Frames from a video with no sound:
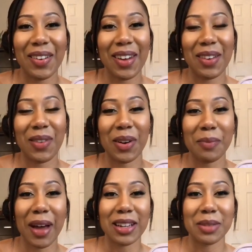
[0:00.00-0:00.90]
and welcome
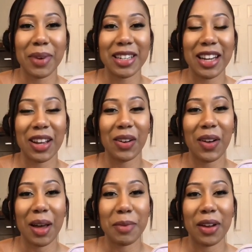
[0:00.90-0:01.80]
back to my channel.
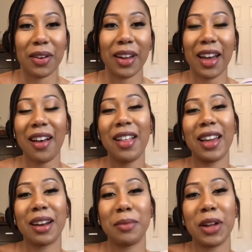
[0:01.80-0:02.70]
I'm Ariel
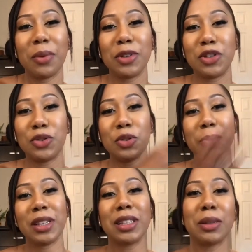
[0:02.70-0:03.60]
and I'm here with
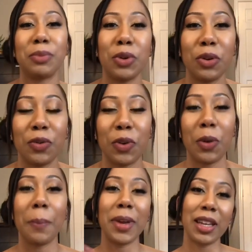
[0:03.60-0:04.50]
Jujube's
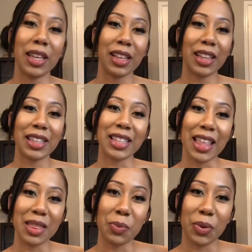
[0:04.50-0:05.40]
beautiful mini Helix
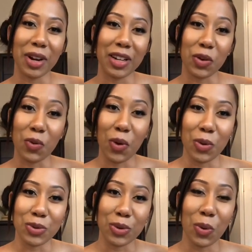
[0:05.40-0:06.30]
in the print
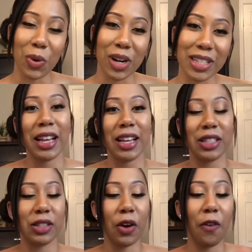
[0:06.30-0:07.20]
rose quartz.
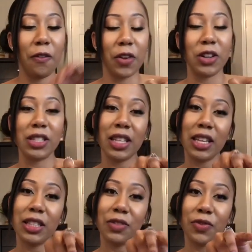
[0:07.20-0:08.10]
So first
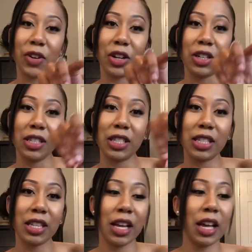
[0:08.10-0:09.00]
things
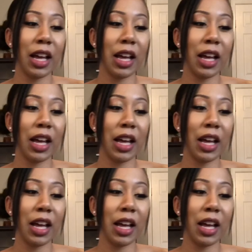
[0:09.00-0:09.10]
first,